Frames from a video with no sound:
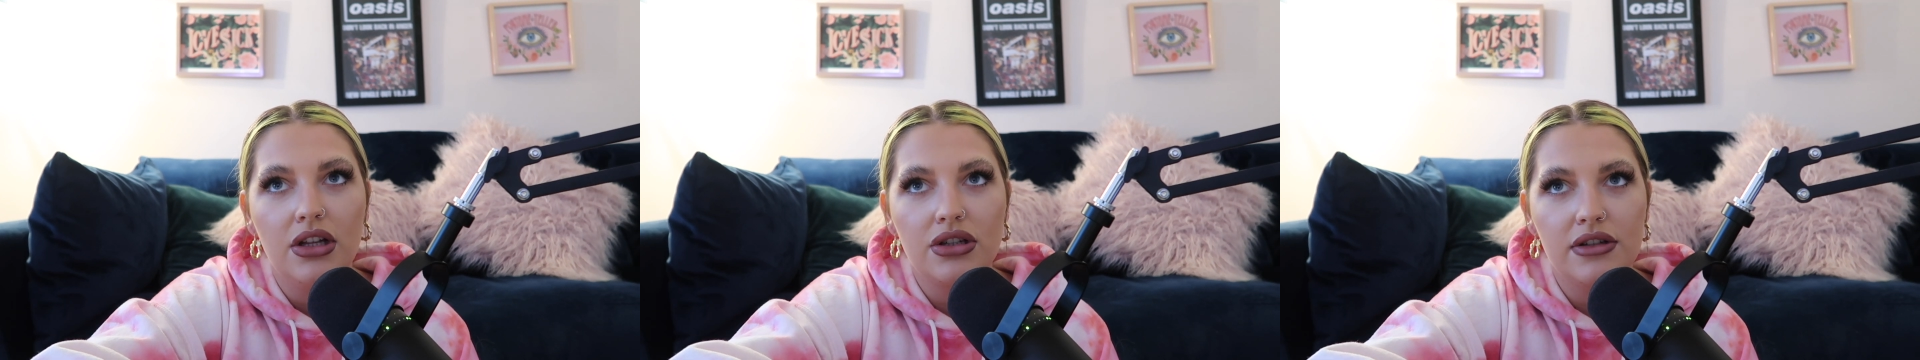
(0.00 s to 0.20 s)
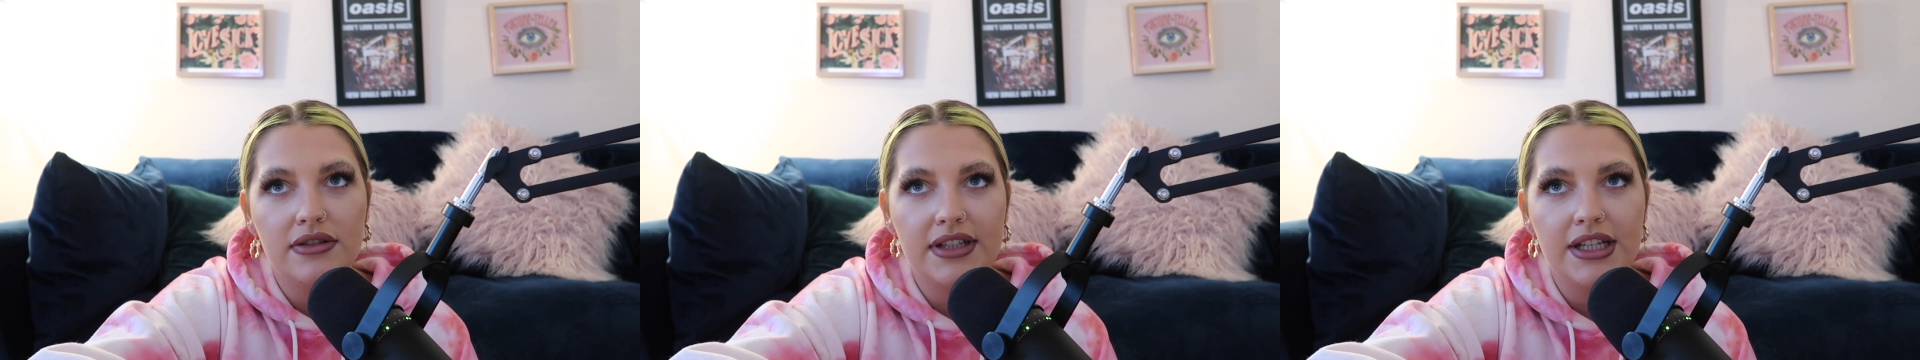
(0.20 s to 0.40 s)

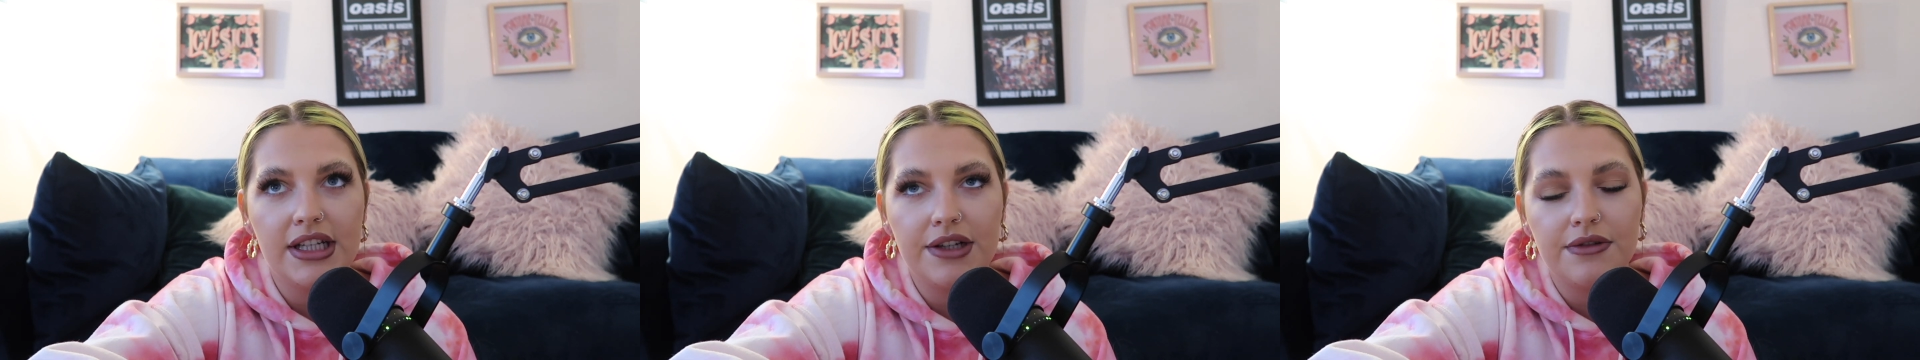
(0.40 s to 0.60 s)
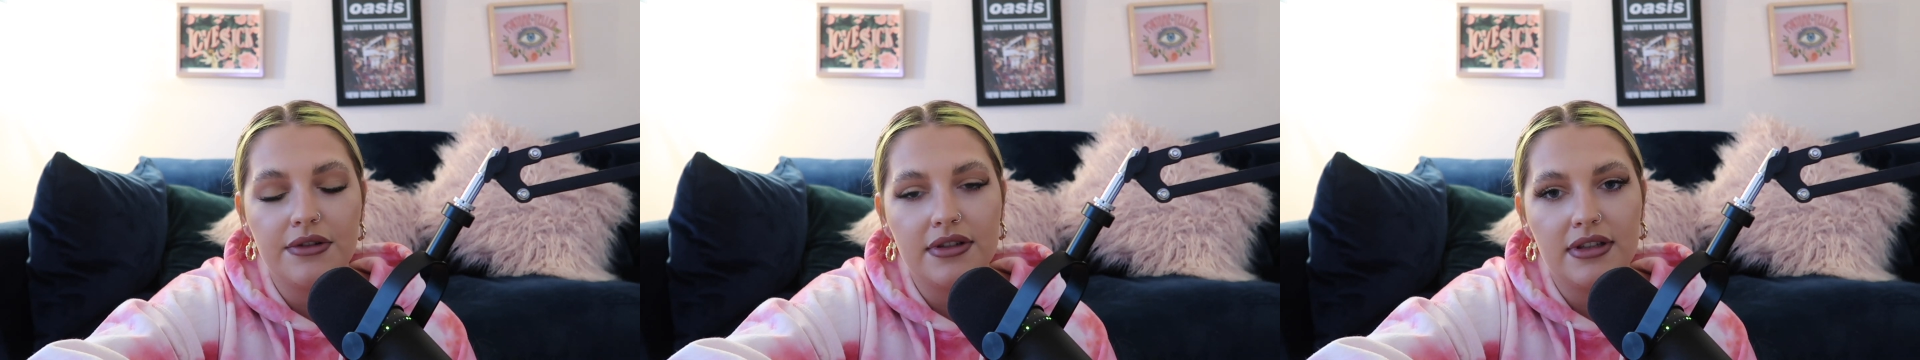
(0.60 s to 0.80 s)

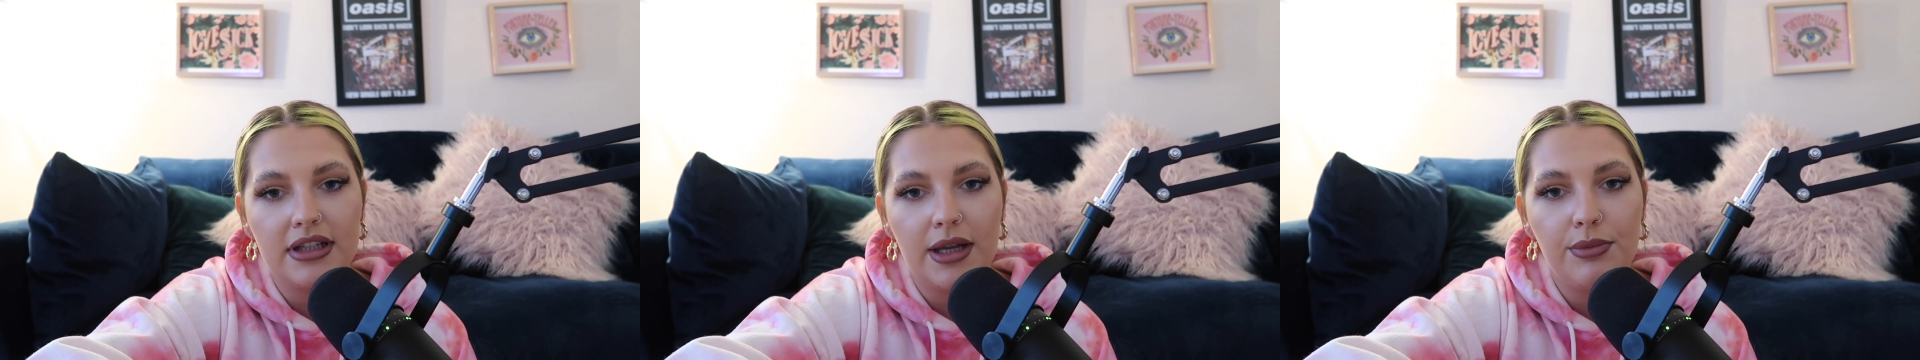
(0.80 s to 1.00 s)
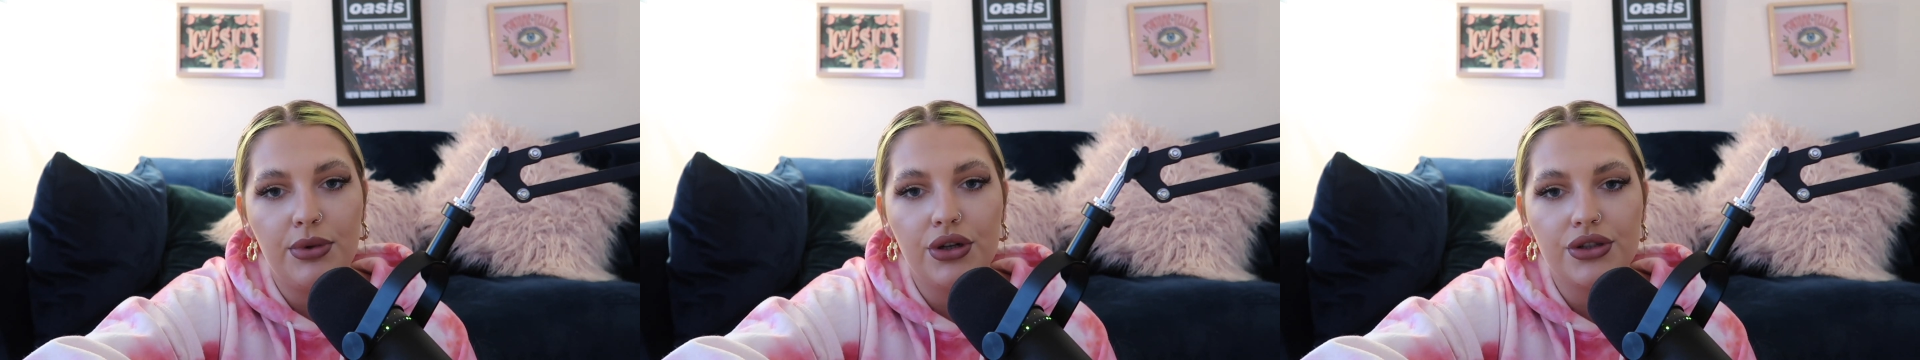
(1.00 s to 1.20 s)

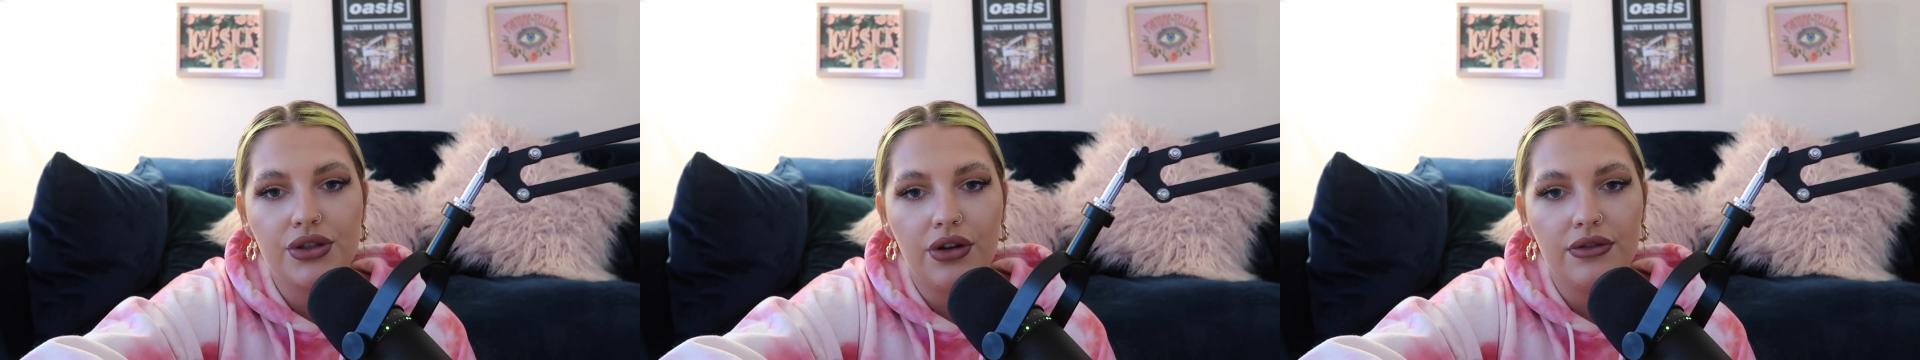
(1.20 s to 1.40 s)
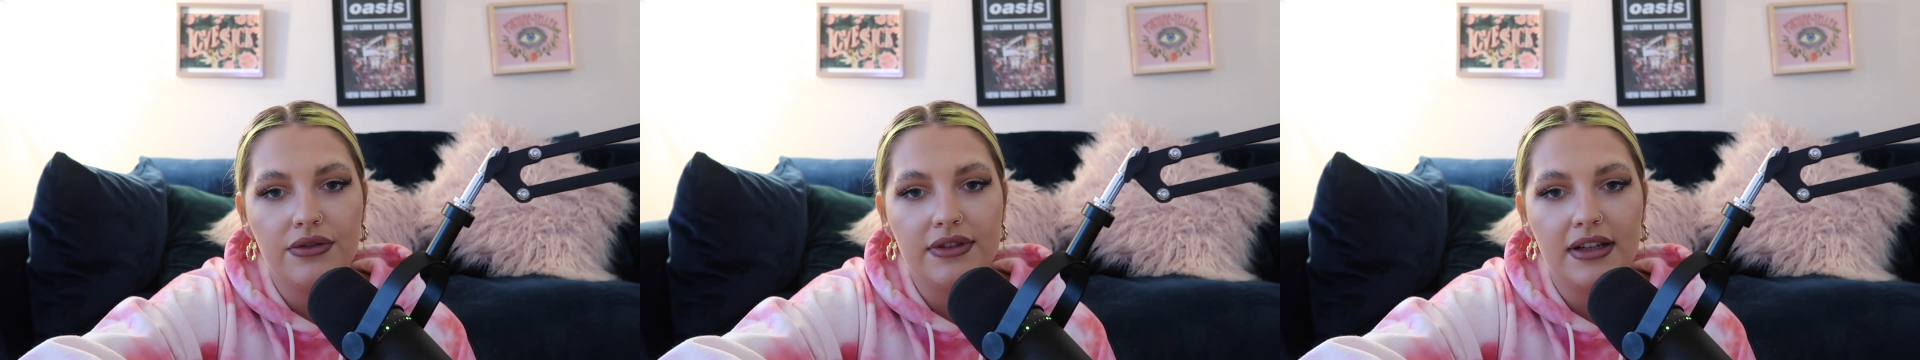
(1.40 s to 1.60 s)
continuously push
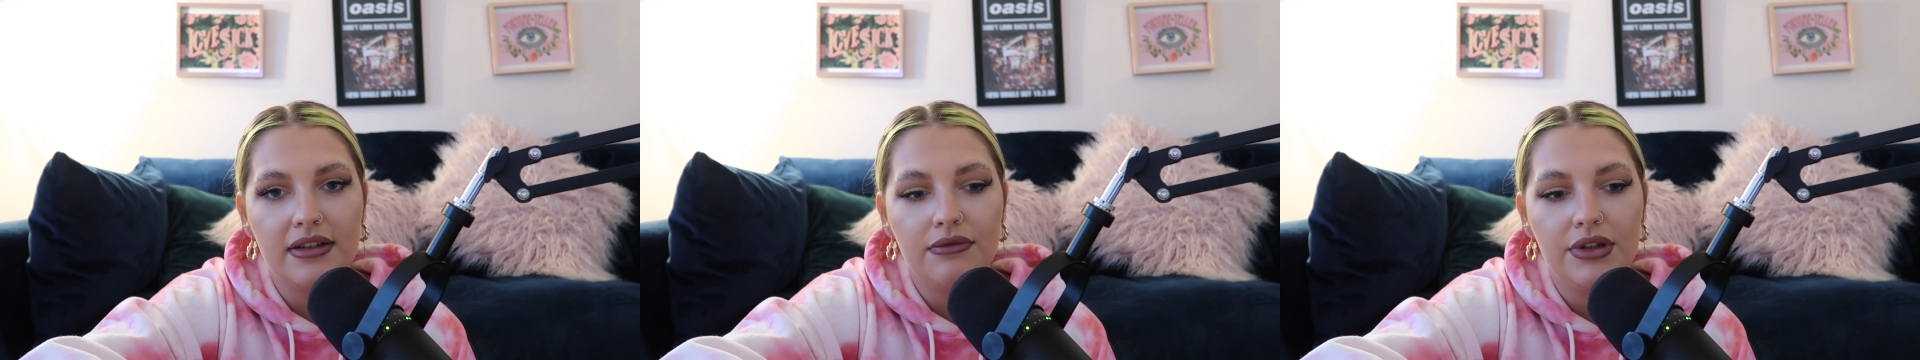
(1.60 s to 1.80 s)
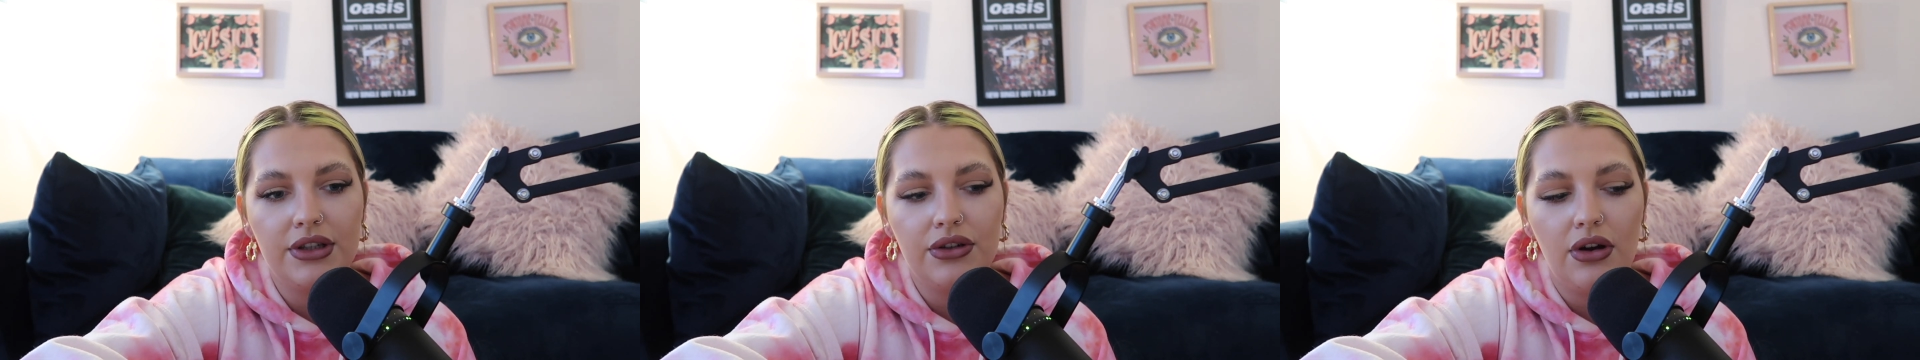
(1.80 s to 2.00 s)

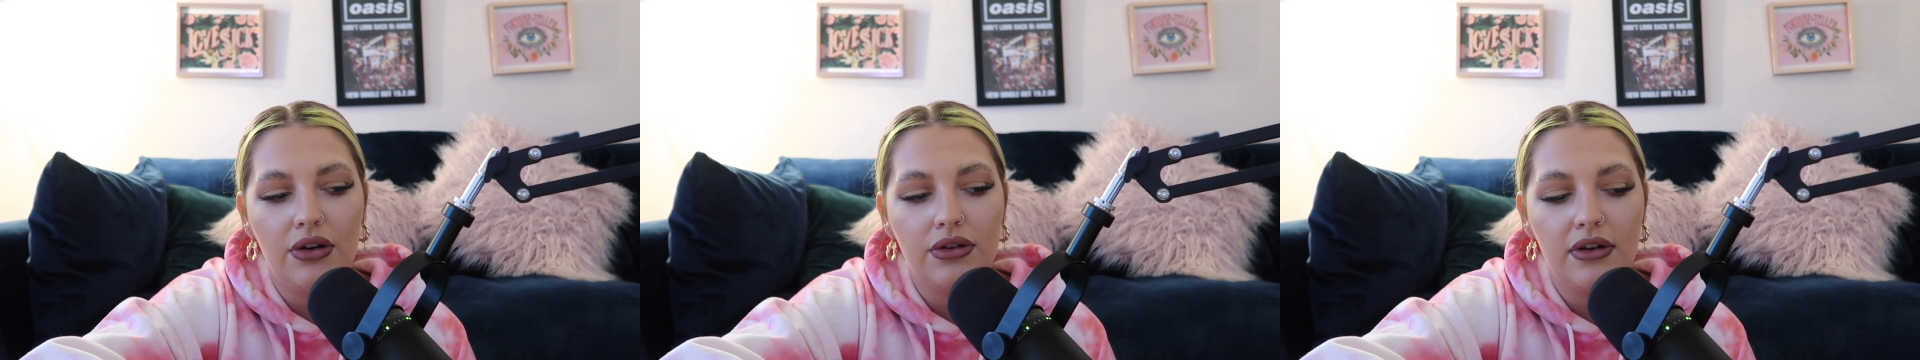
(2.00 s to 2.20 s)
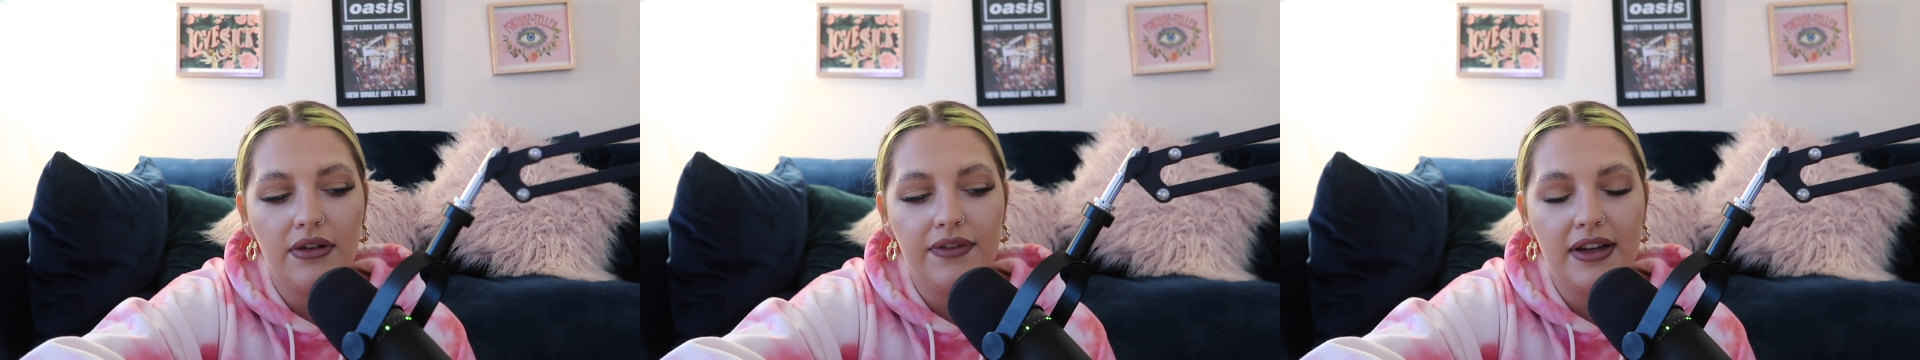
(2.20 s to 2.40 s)
content when
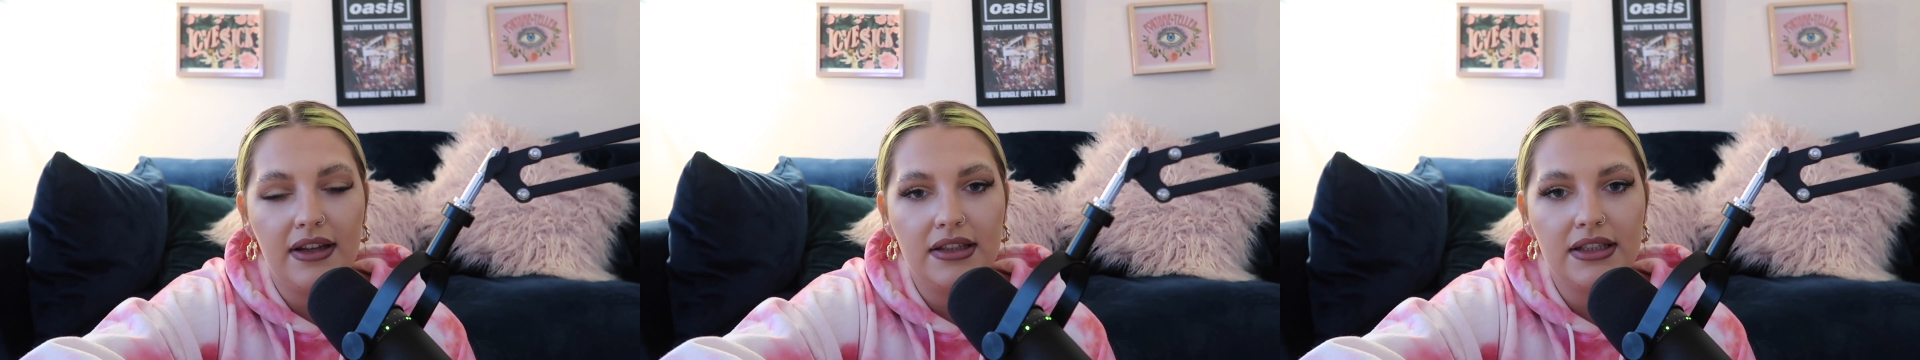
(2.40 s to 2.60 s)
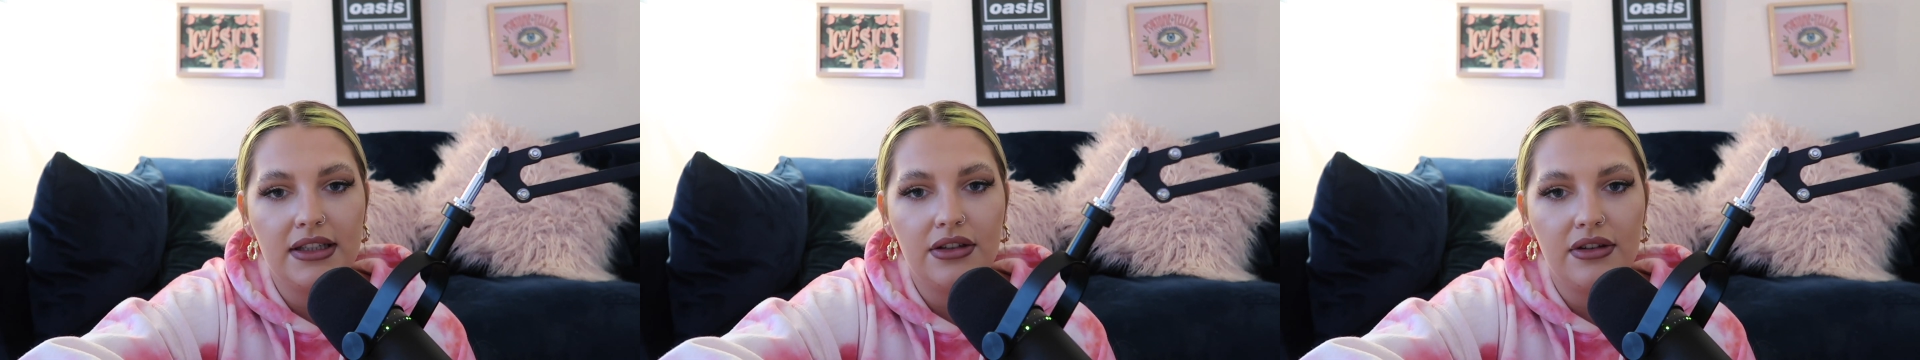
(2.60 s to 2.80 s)
you're not feeling it,